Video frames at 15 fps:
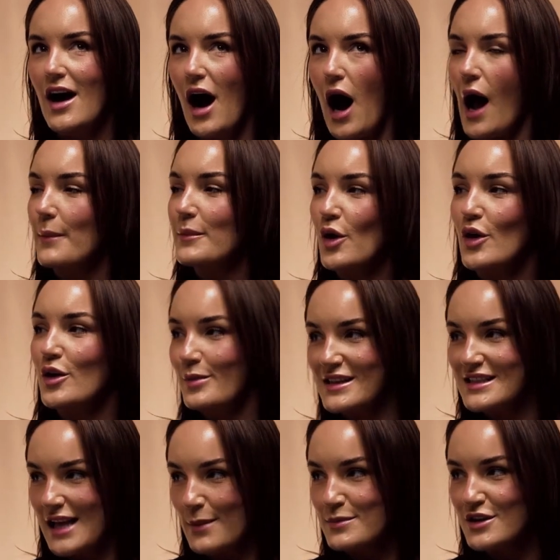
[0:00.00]
I'm going to be
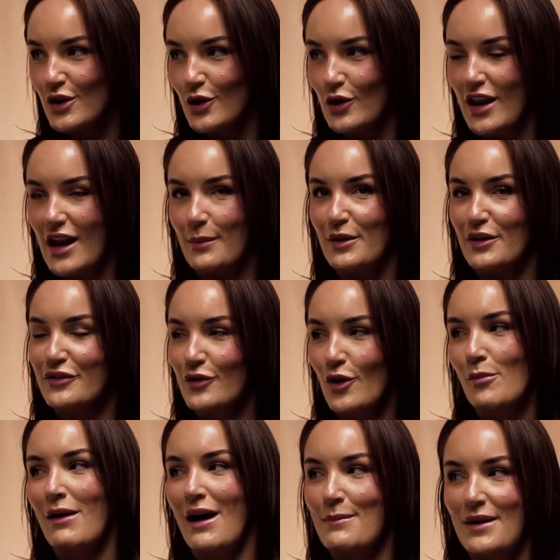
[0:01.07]
skeptical and I'm going to form
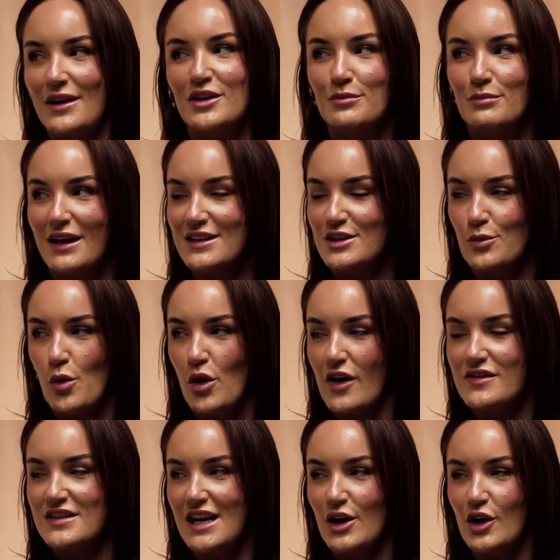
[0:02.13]
my opinion based on what I've
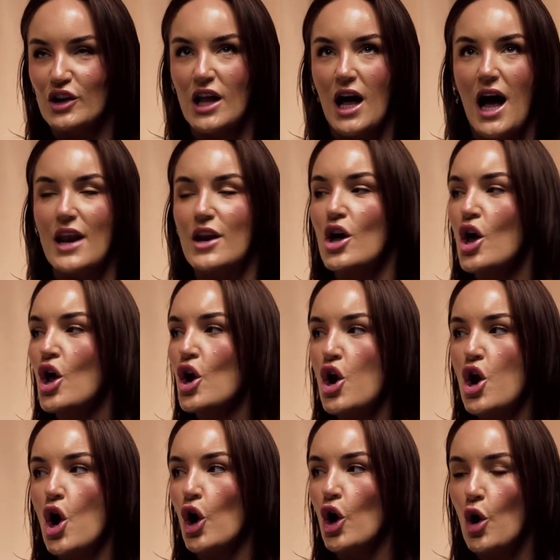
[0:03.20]
seen online,
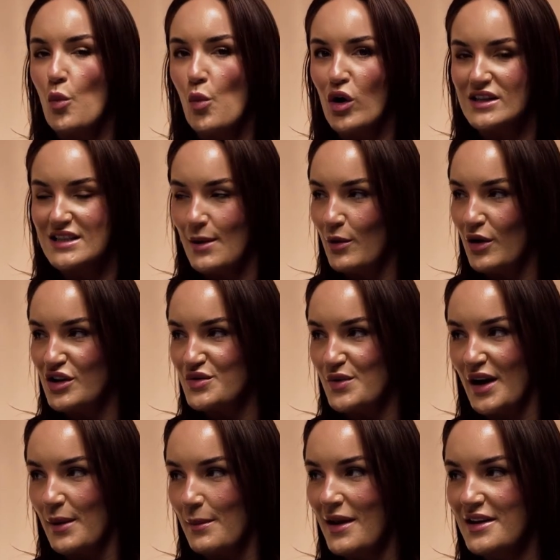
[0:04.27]
not on what someone has
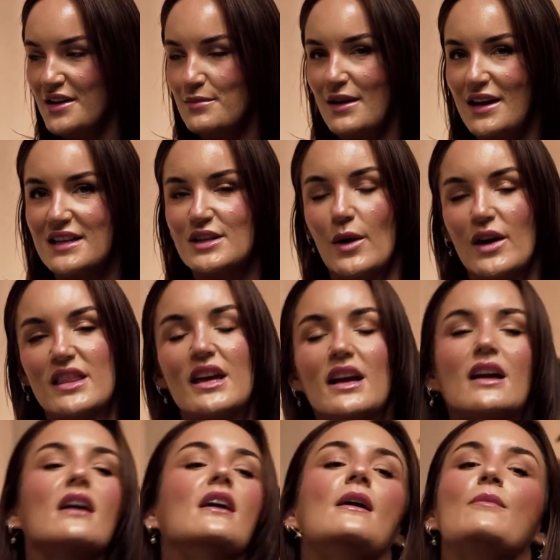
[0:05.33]
recommended me. So I
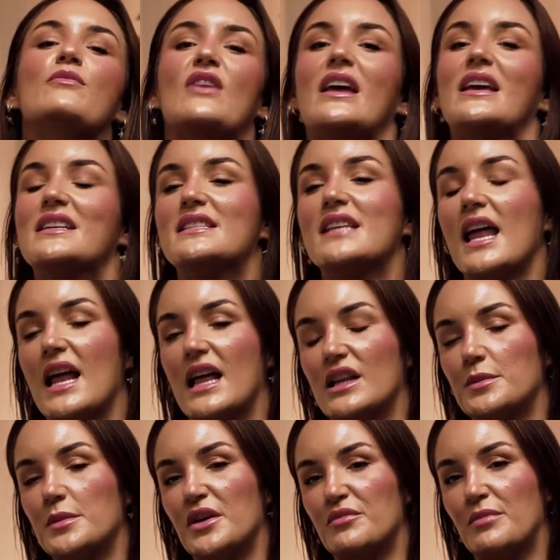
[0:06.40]
think there is that
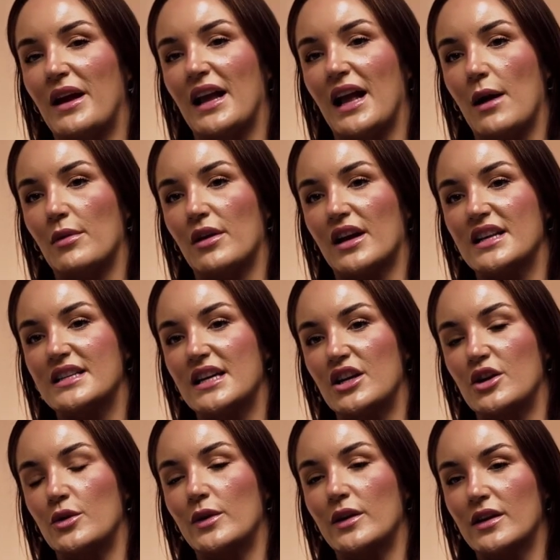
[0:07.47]
element of being able to
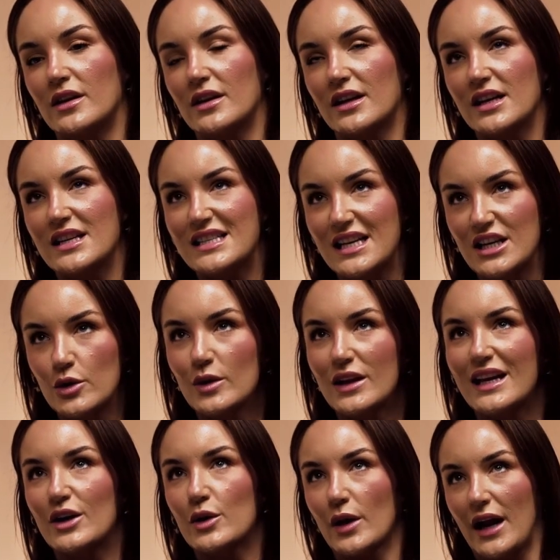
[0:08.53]
continually
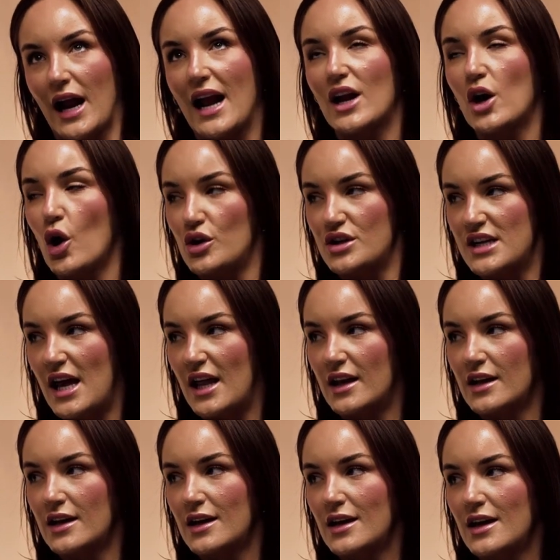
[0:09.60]
create
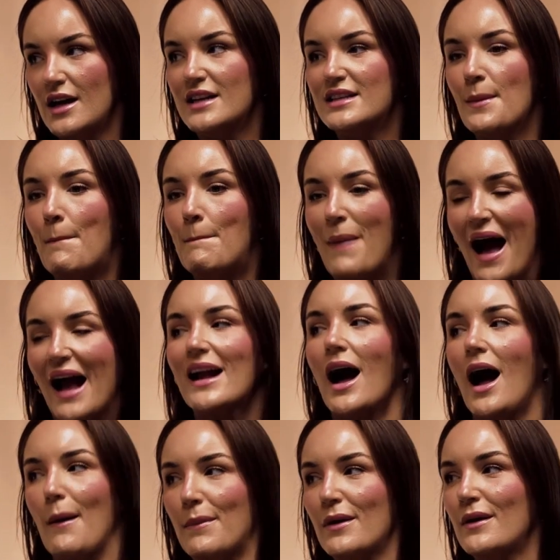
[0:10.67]
content to back
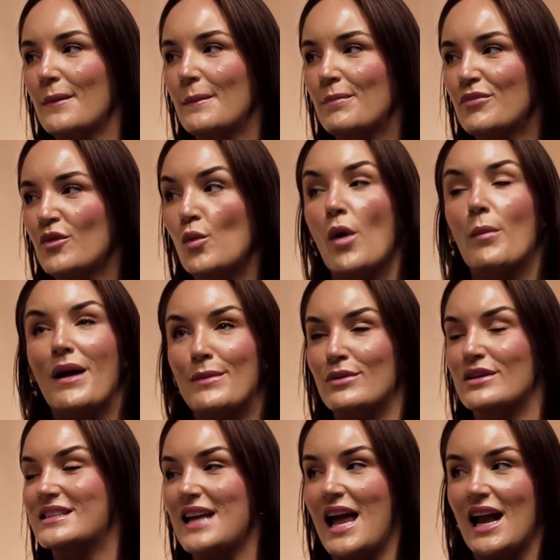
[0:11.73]
up what people are
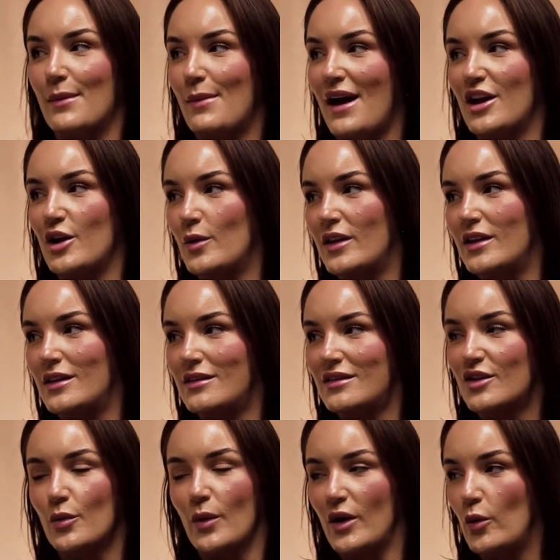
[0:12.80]
saying about you in
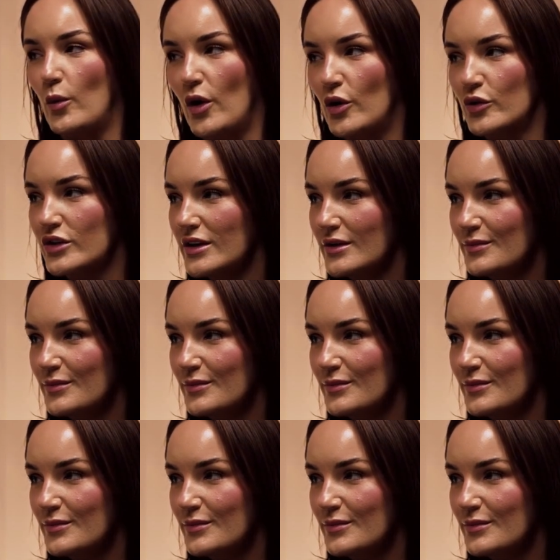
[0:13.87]
the real world.